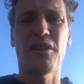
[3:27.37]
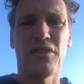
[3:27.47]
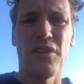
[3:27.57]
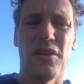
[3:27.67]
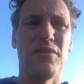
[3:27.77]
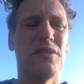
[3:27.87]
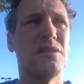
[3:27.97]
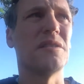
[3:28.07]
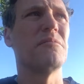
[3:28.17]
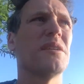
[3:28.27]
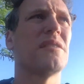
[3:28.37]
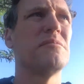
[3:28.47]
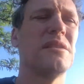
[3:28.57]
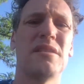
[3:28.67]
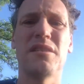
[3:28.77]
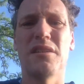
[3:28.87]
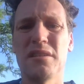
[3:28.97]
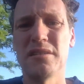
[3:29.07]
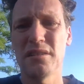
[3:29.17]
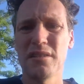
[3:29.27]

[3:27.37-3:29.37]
very thought of the gym makes me ill.